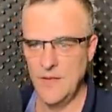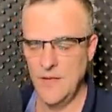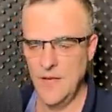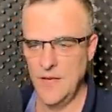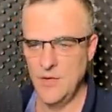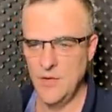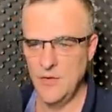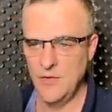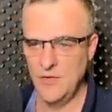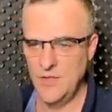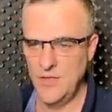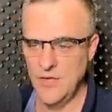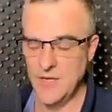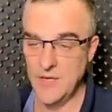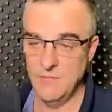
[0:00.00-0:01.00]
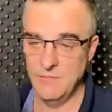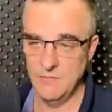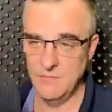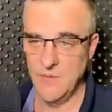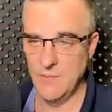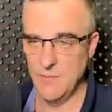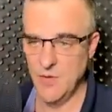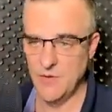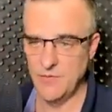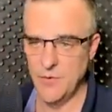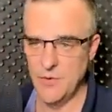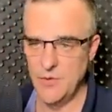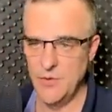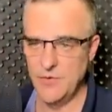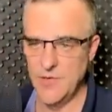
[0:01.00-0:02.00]
And notice here, I'm asked for
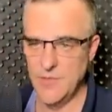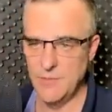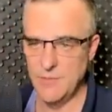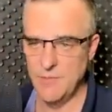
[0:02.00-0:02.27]
a username and